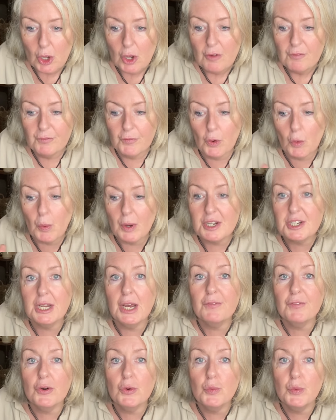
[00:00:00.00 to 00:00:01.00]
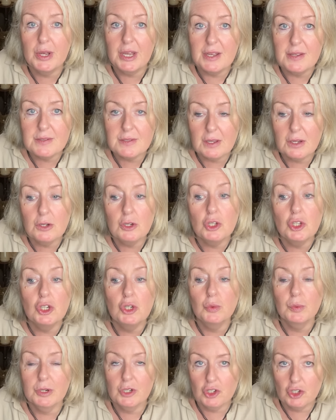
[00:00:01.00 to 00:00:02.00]
for whatever reason you
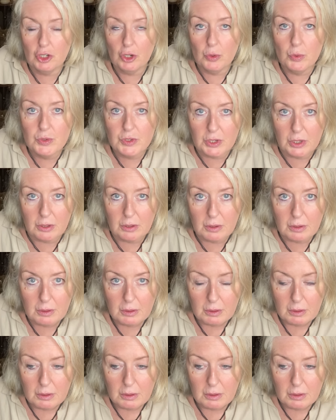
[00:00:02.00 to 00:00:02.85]
were chosen,